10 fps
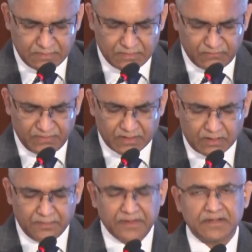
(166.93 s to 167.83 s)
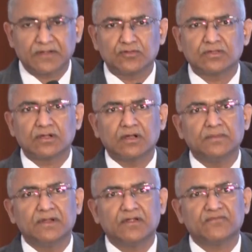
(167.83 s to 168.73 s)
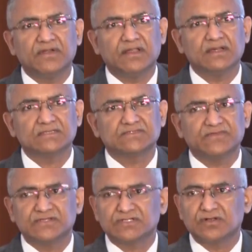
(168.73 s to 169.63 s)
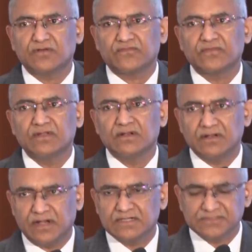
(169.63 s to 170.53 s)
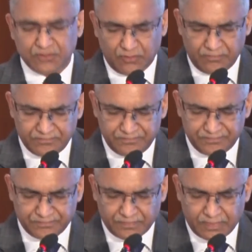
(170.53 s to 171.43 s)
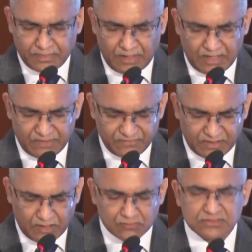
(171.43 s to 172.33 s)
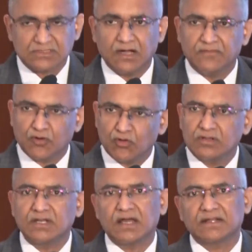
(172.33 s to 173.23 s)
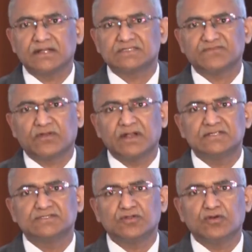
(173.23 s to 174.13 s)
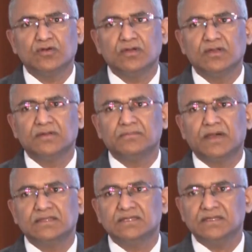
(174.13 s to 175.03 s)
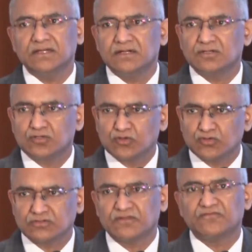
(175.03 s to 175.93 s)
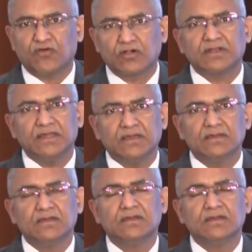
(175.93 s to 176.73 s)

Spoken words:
We are committed to the Government of India's vision of net zero and have announced our own targets for net zero by the year 2040.